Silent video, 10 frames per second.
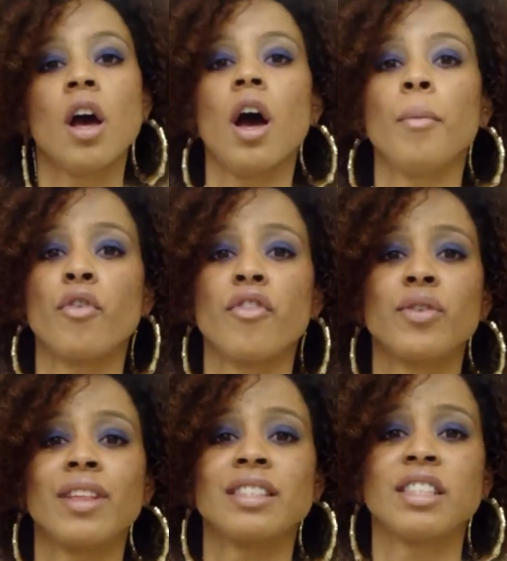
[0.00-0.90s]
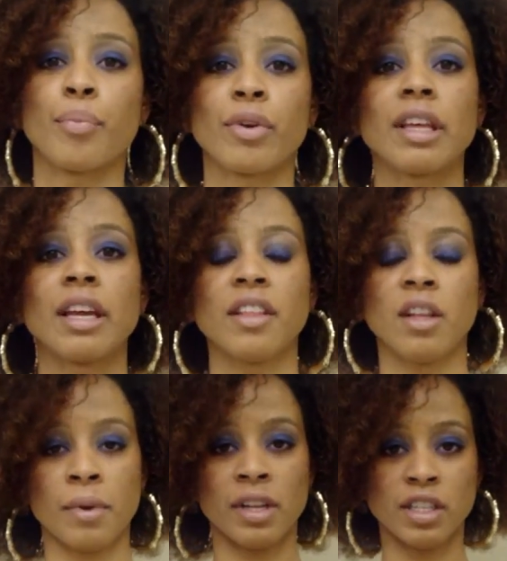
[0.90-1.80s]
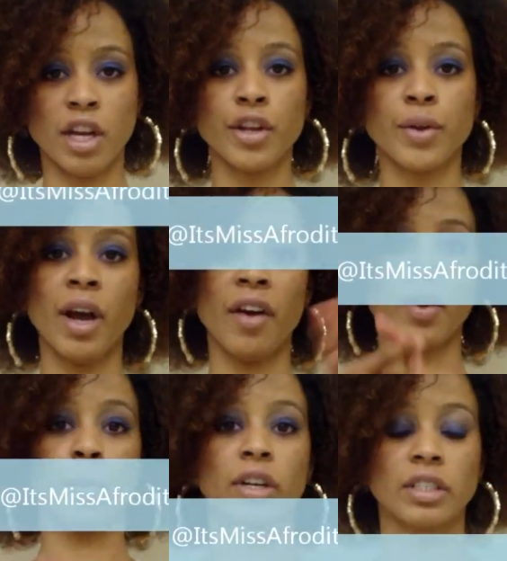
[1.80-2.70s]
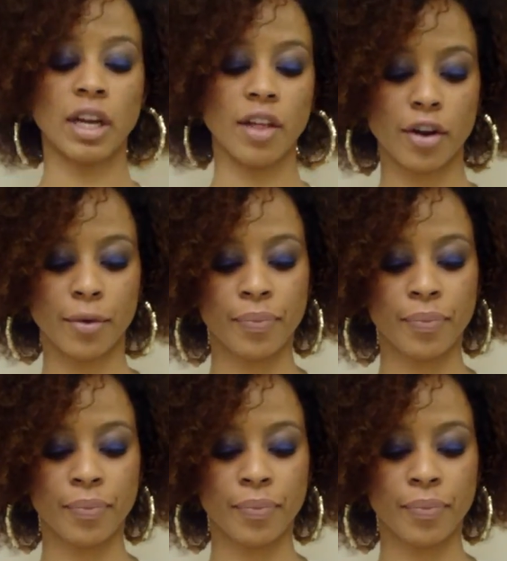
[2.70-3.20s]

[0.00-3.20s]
I'm going to review that separately, and then I'm going to tell you how they work together.